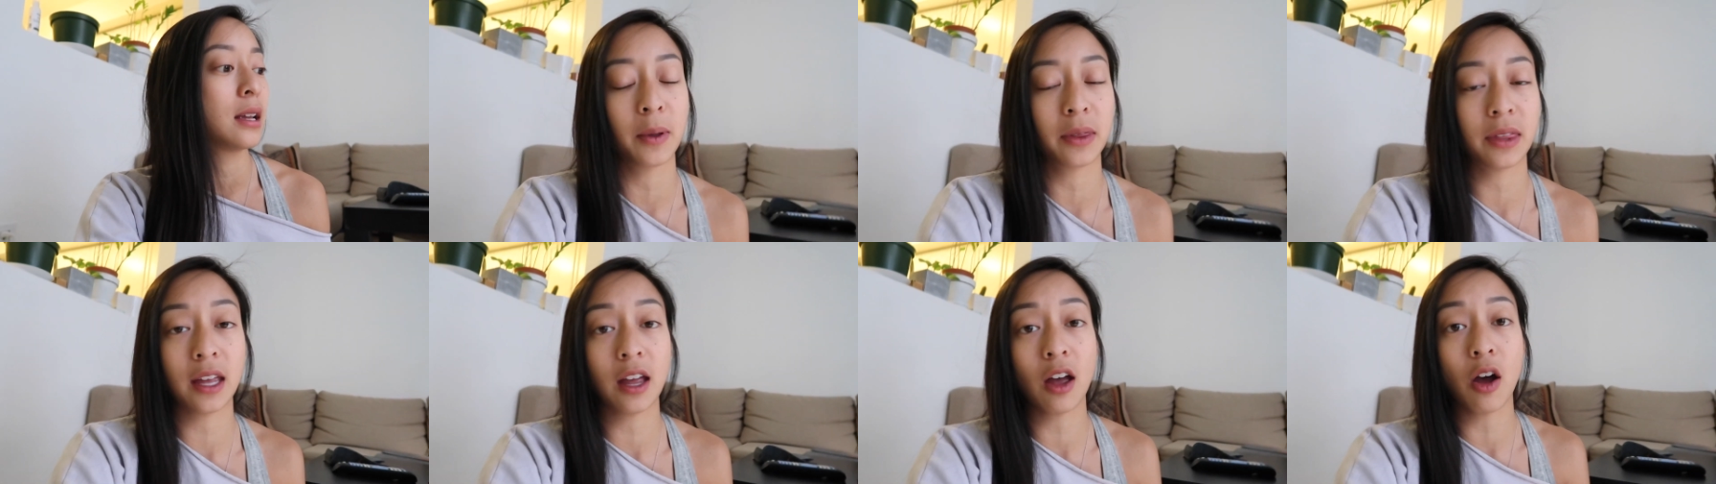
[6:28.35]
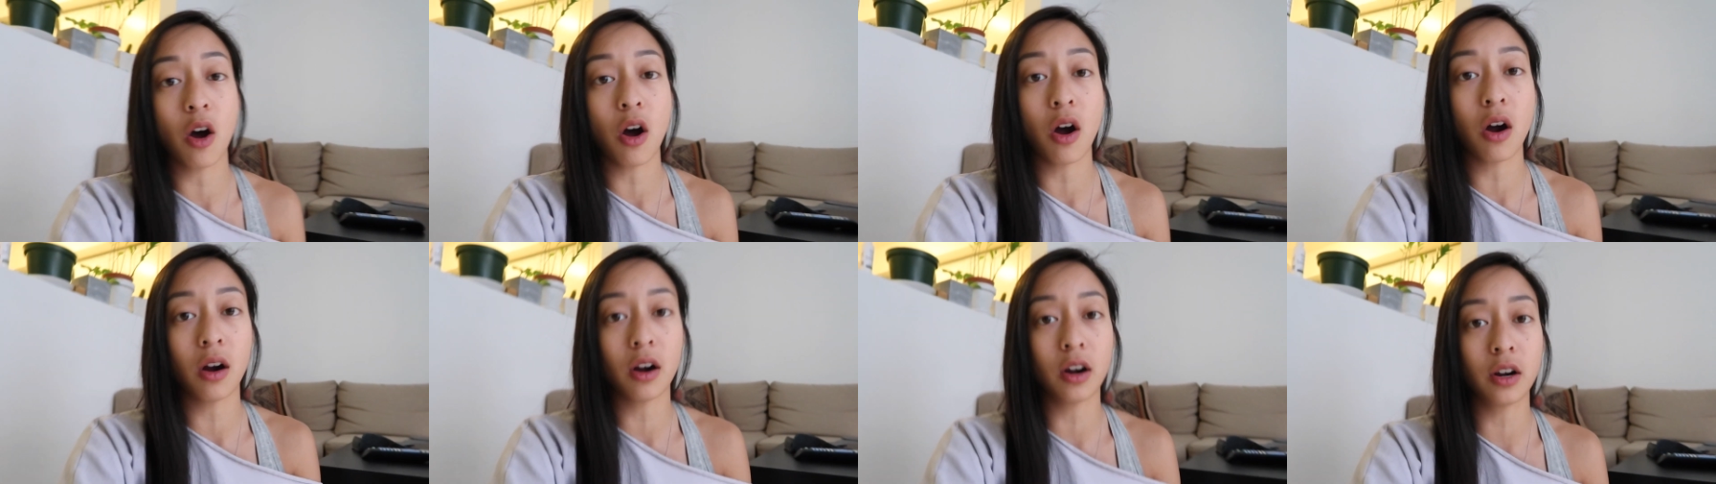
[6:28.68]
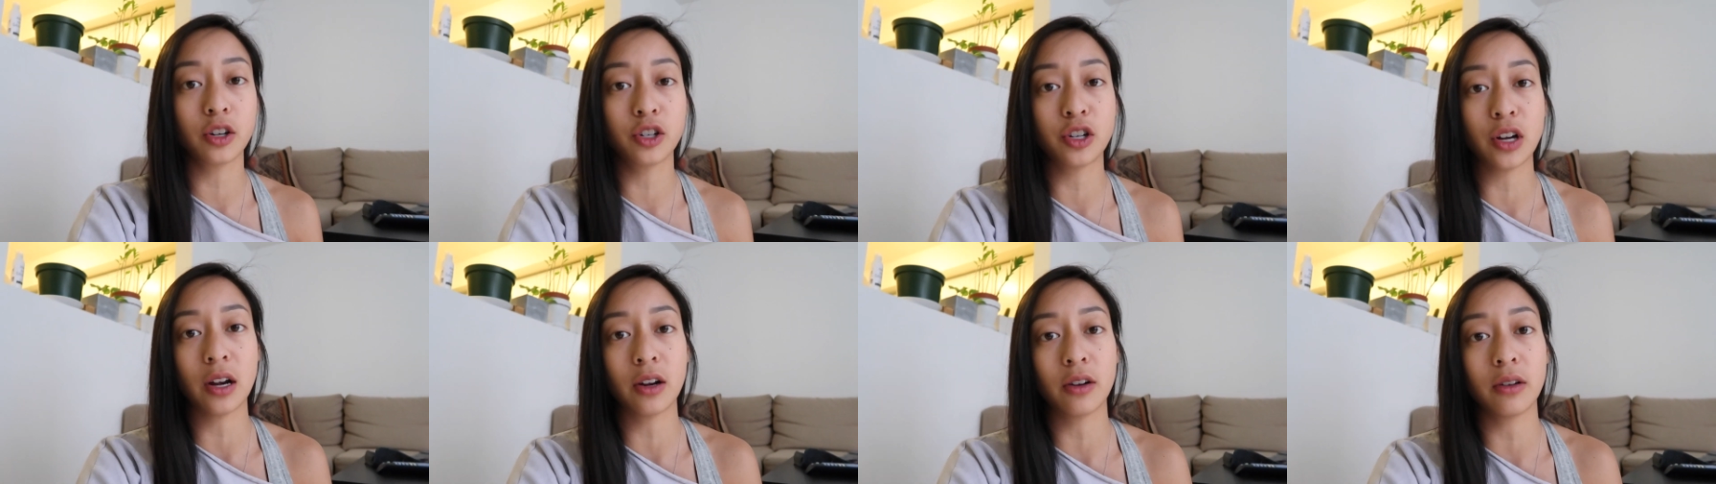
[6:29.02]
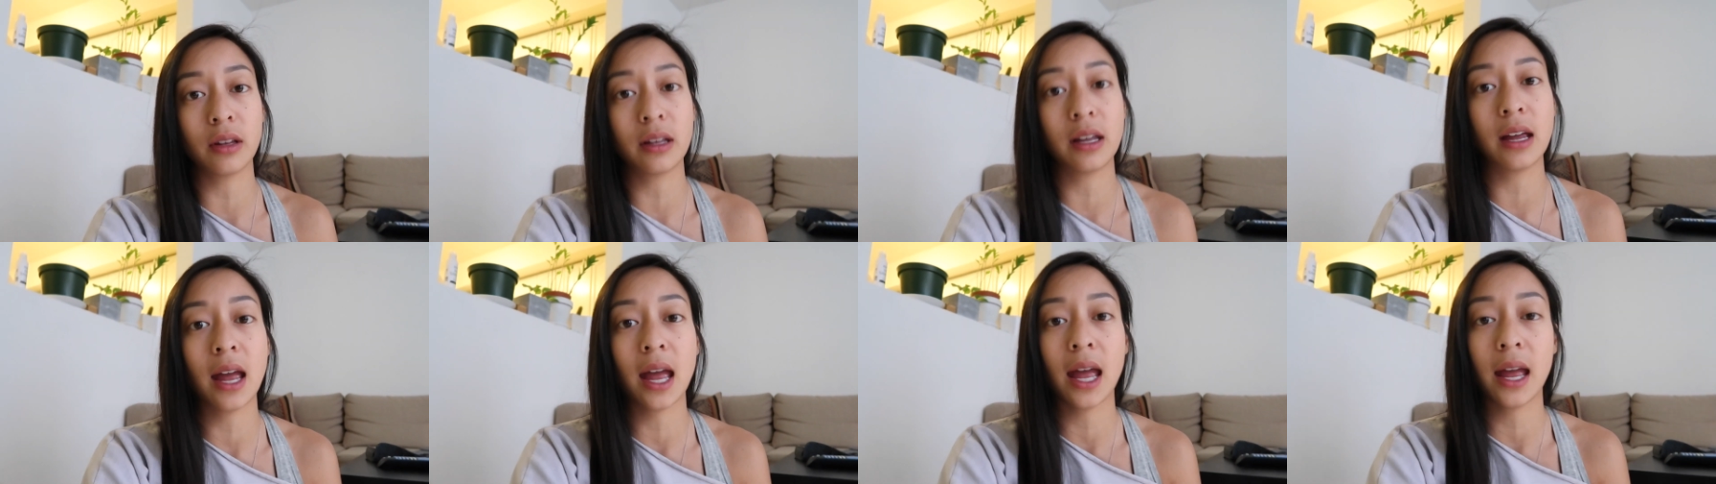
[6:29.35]
but they are
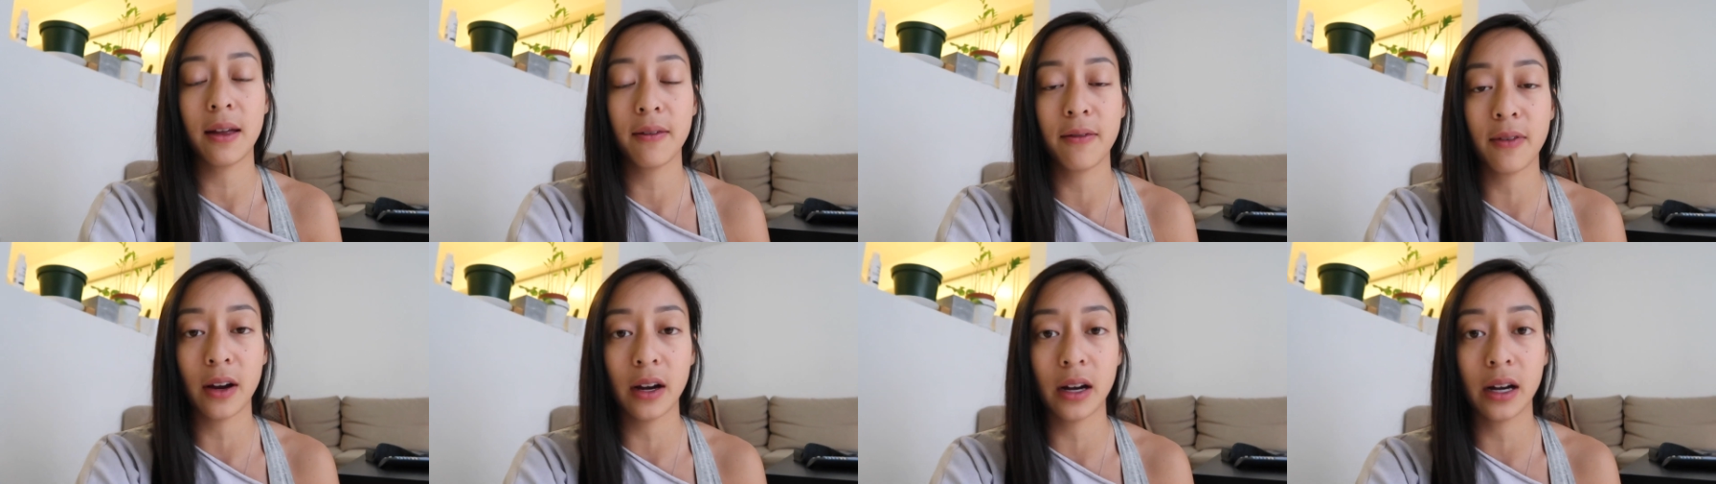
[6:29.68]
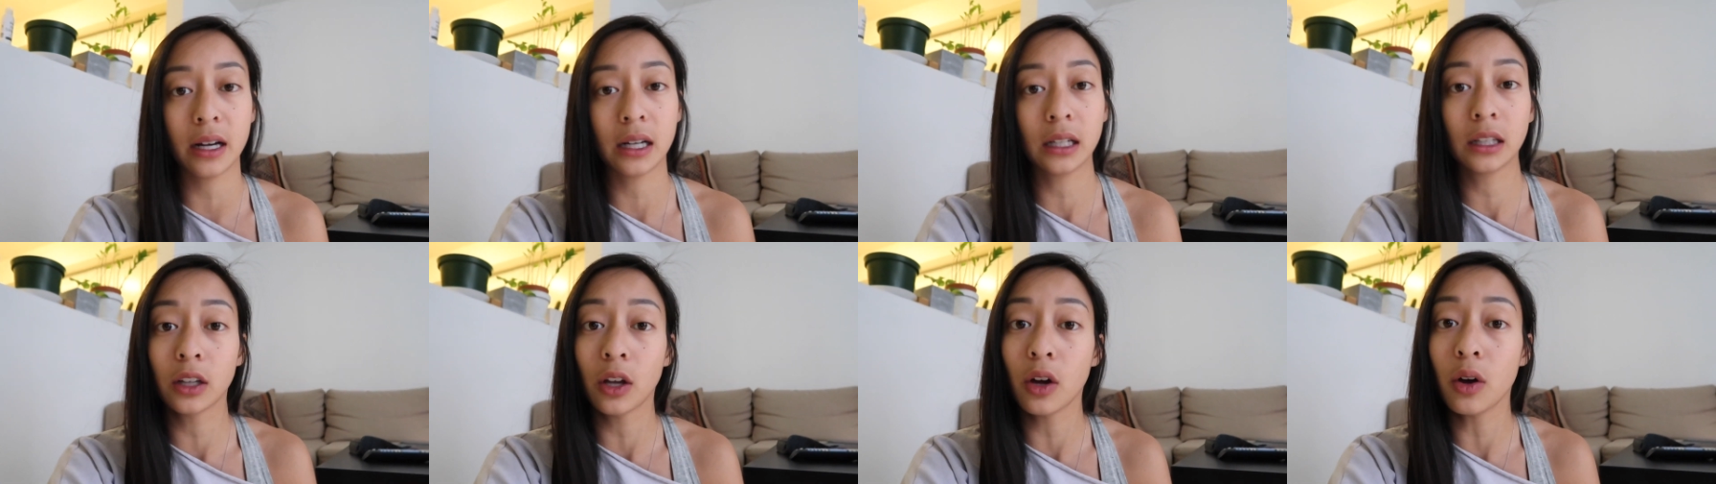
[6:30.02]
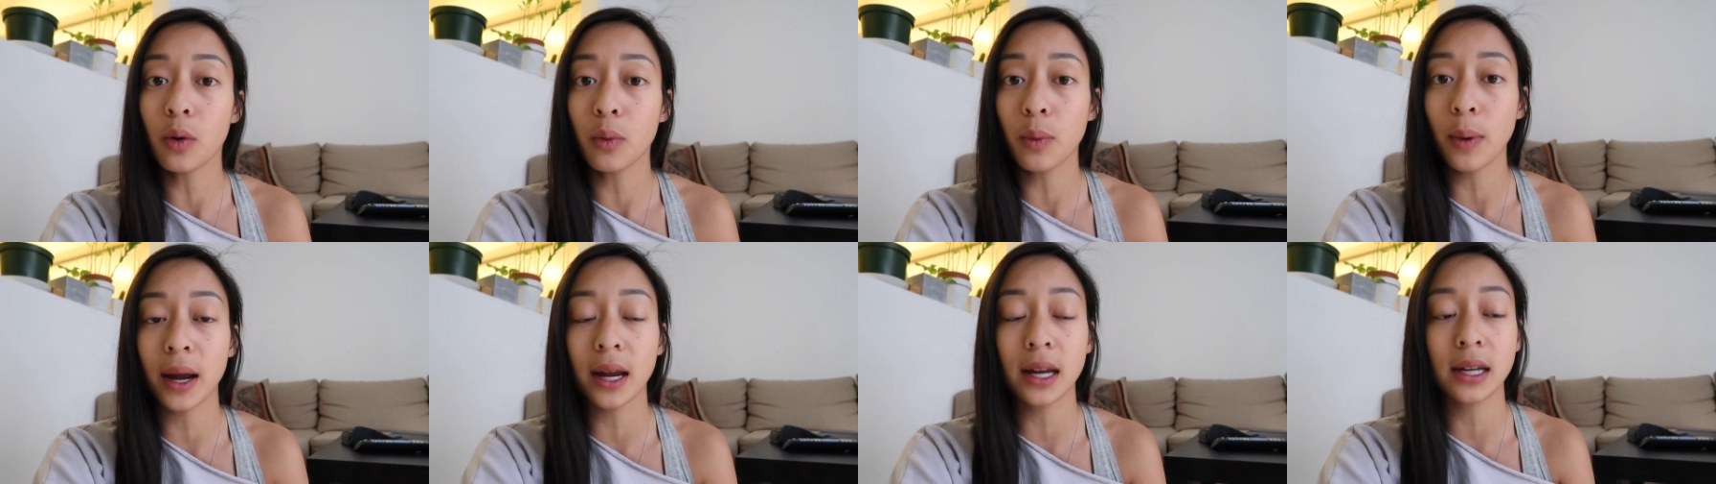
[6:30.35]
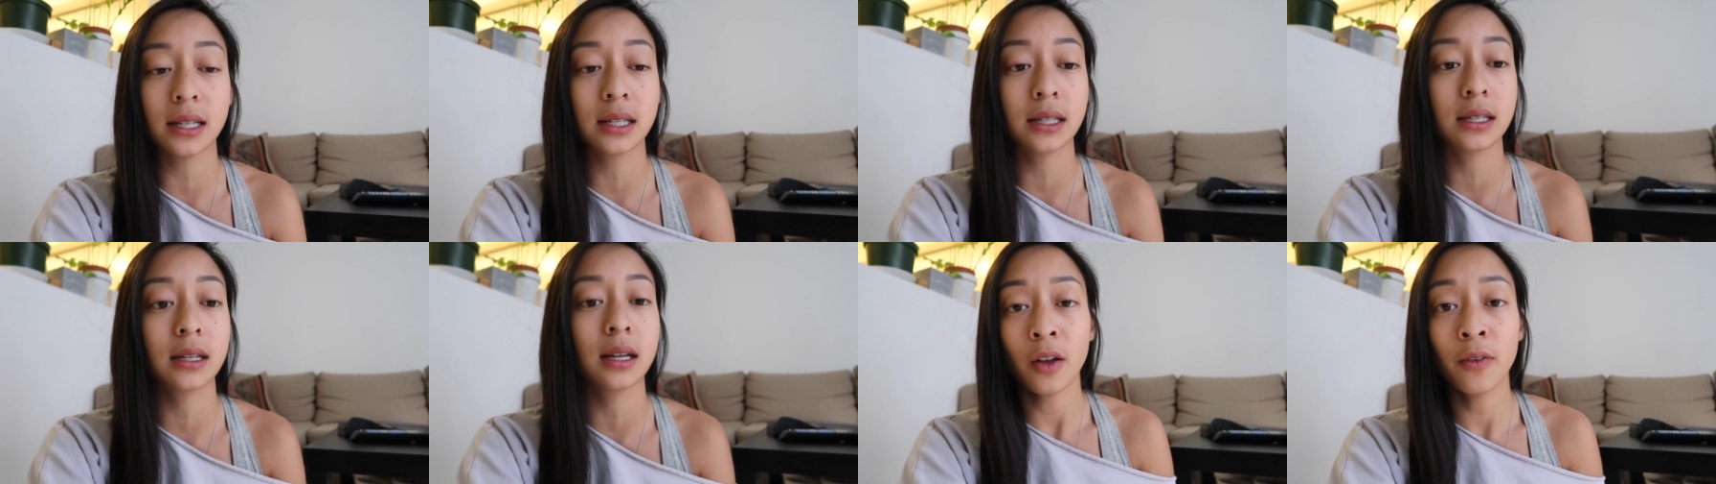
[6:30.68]
generally a very low
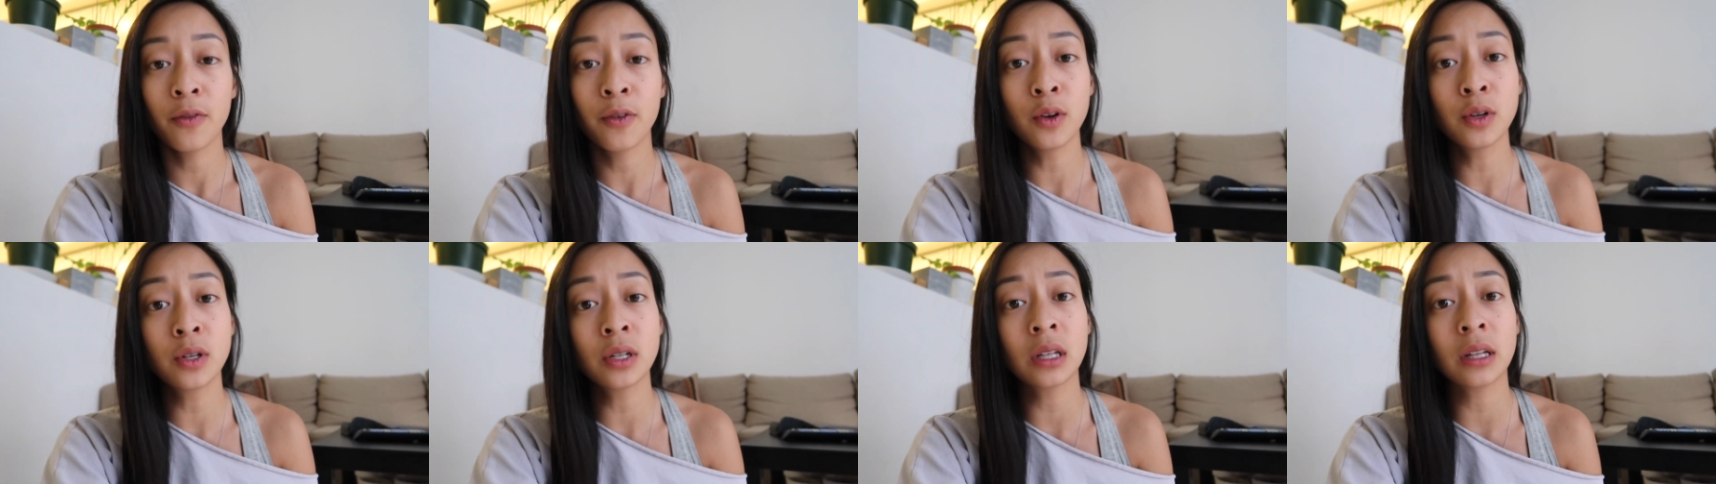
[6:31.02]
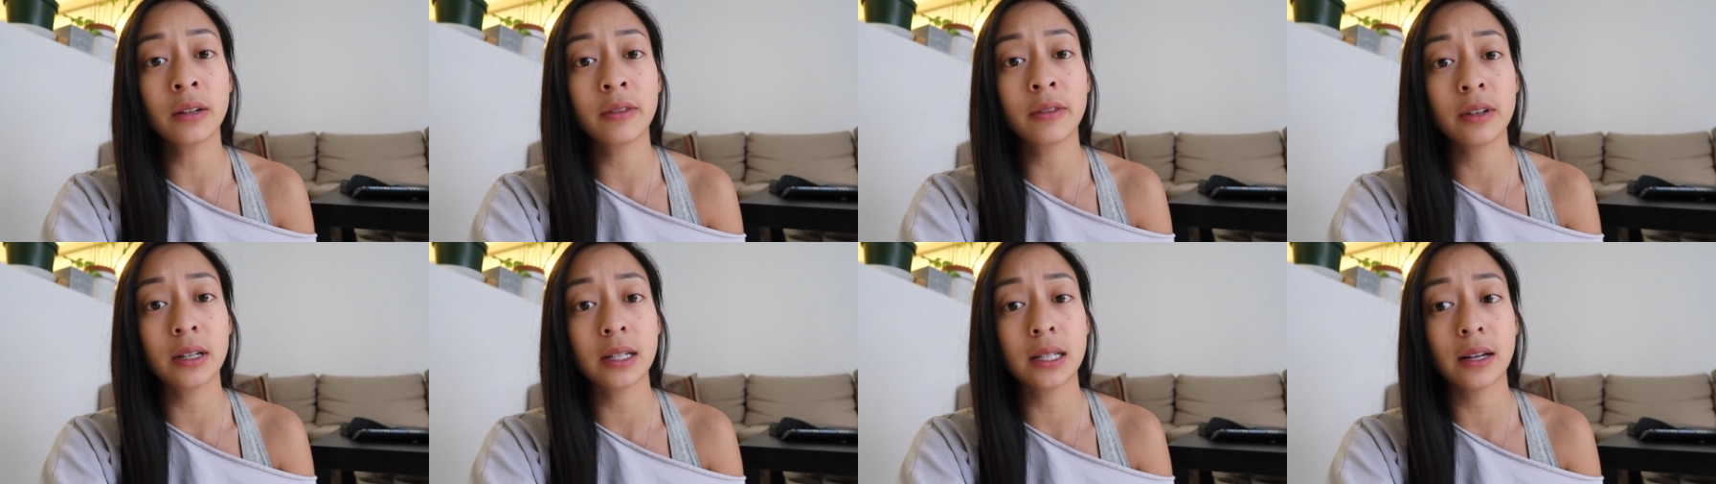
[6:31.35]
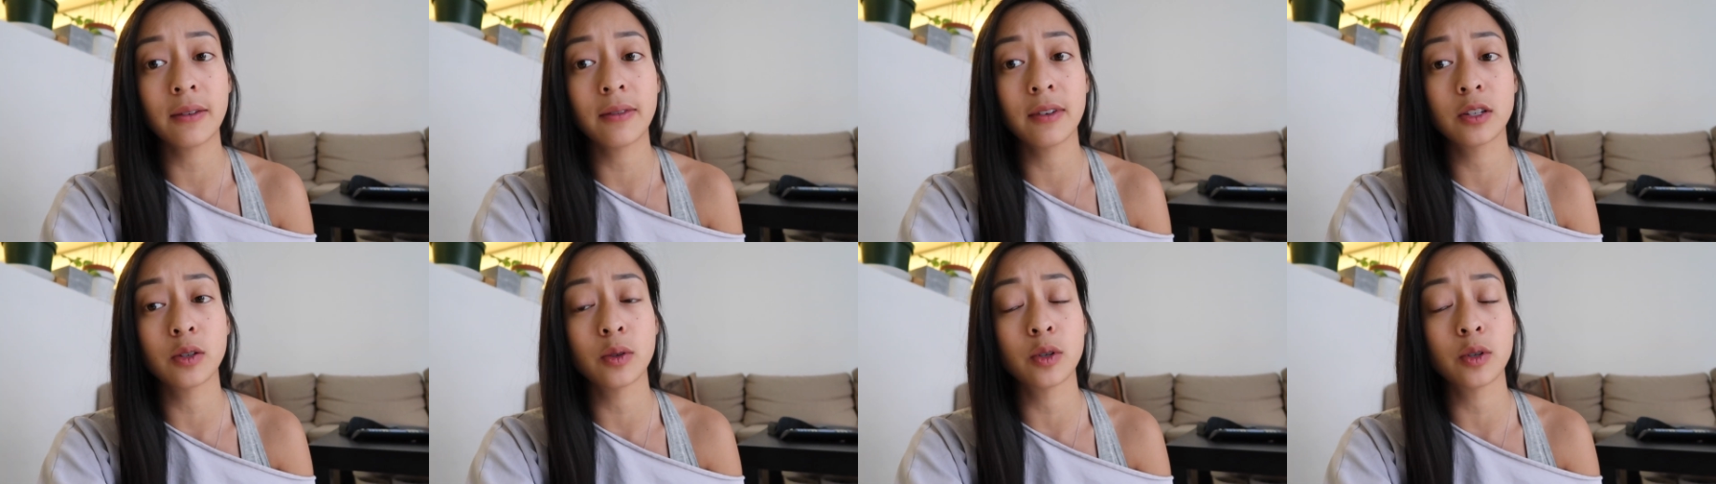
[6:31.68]
waste food delivery service,